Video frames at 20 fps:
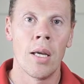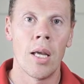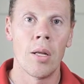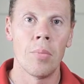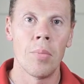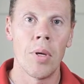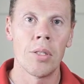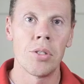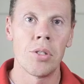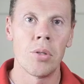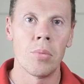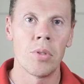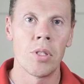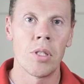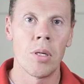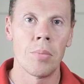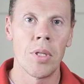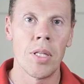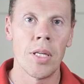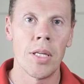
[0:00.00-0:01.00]
and mentioned
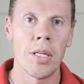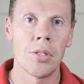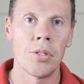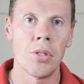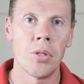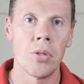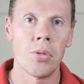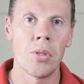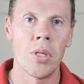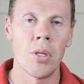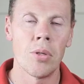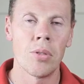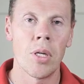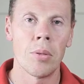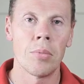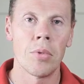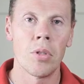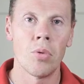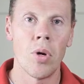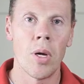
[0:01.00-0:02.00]
some of the issues. He was
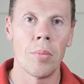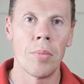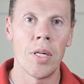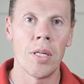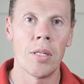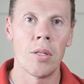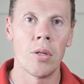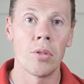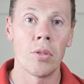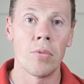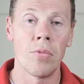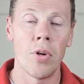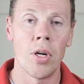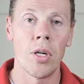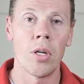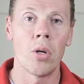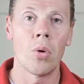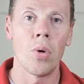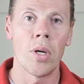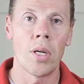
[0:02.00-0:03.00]
able to remedy those
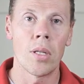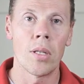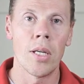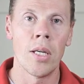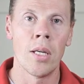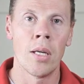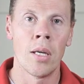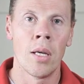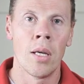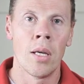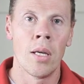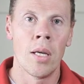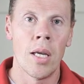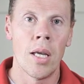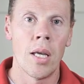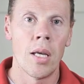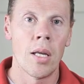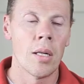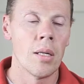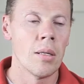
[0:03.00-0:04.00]
very quickly
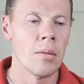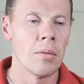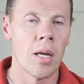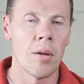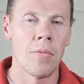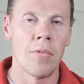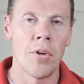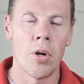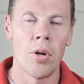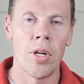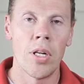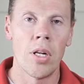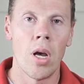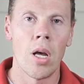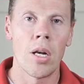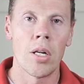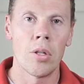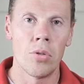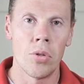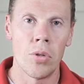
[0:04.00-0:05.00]
in a very
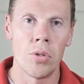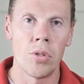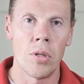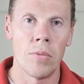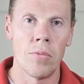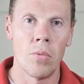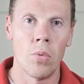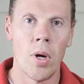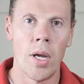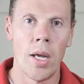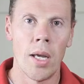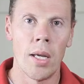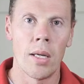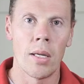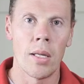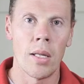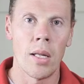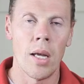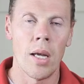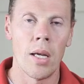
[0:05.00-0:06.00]
non-intrusive way.
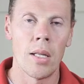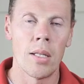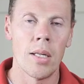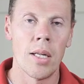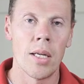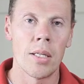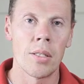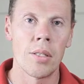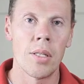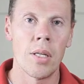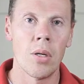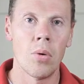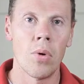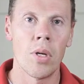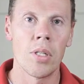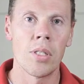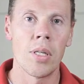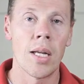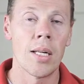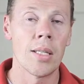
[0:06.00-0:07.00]
Uh, the next thing
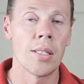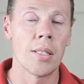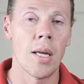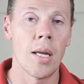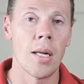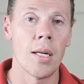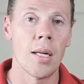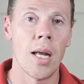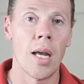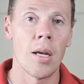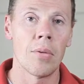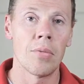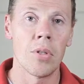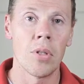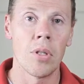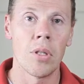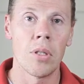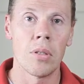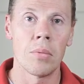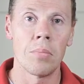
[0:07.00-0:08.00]
was I decided
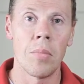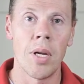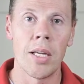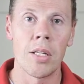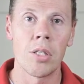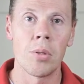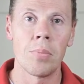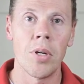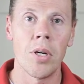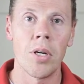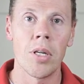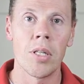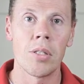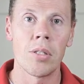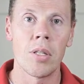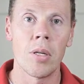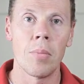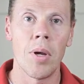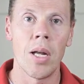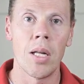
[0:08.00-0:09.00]
after my experience
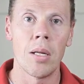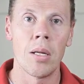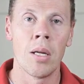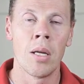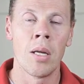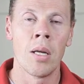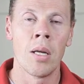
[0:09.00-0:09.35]
that my